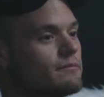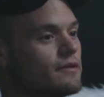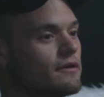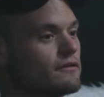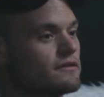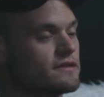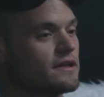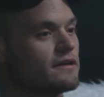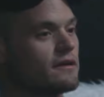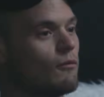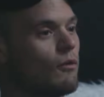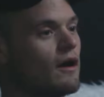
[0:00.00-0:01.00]
but
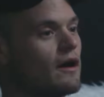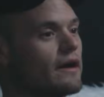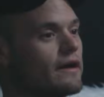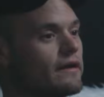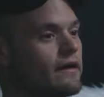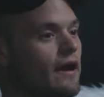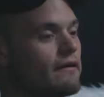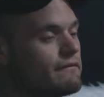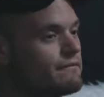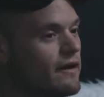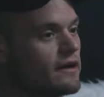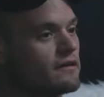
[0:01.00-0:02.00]
understanding why I
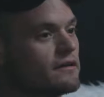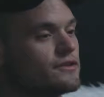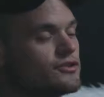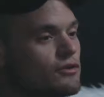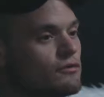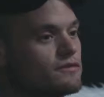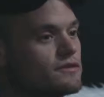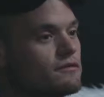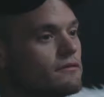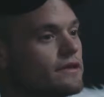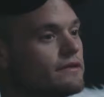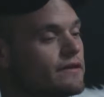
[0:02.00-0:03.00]
finally chose to
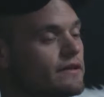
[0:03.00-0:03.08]
leave